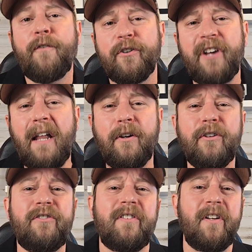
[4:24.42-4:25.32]

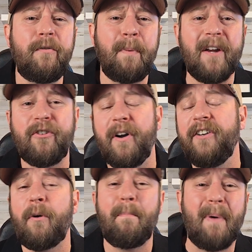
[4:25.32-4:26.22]
sellers, this picture is
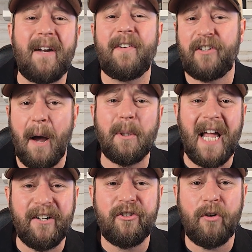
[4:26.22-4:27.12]
a bit of a
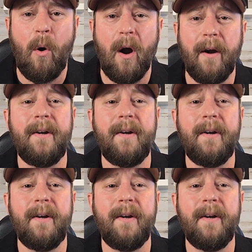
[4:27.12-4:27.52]
double-edged sword.